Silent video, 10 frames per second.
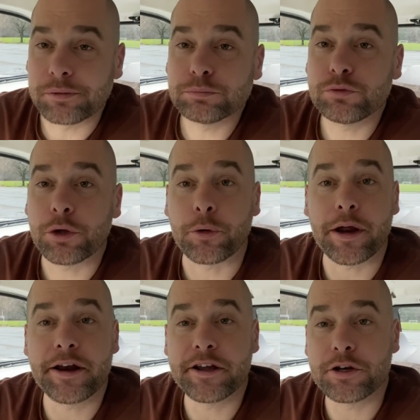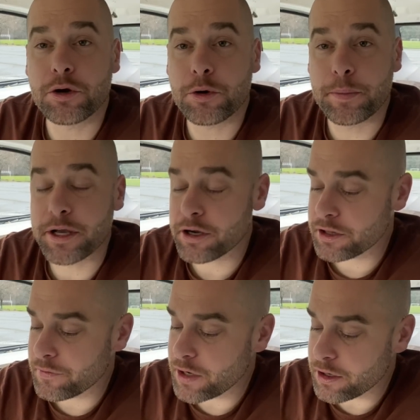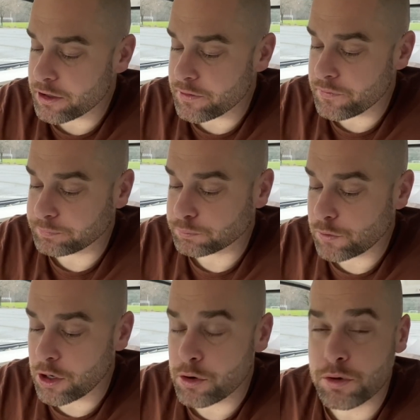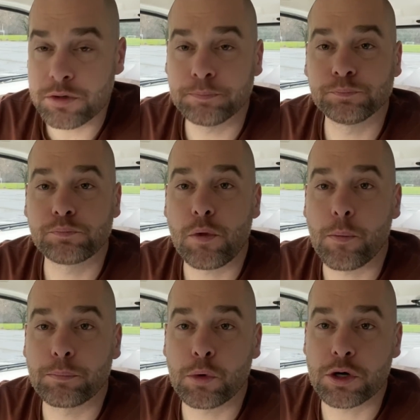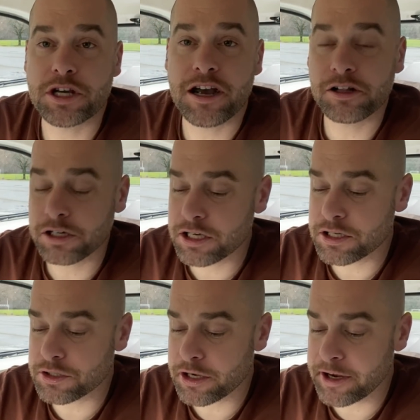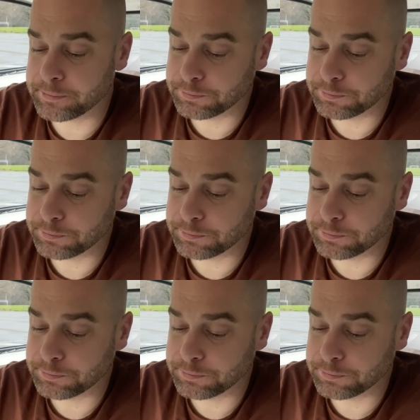And the great unknown beyond the veil of our own mortality is like